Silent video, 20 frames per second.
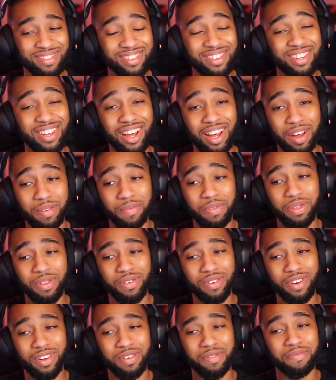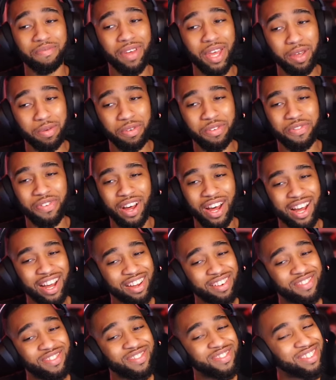top three, maybe
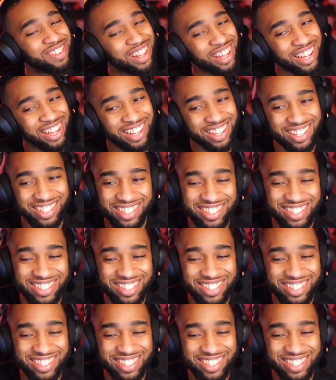five, like,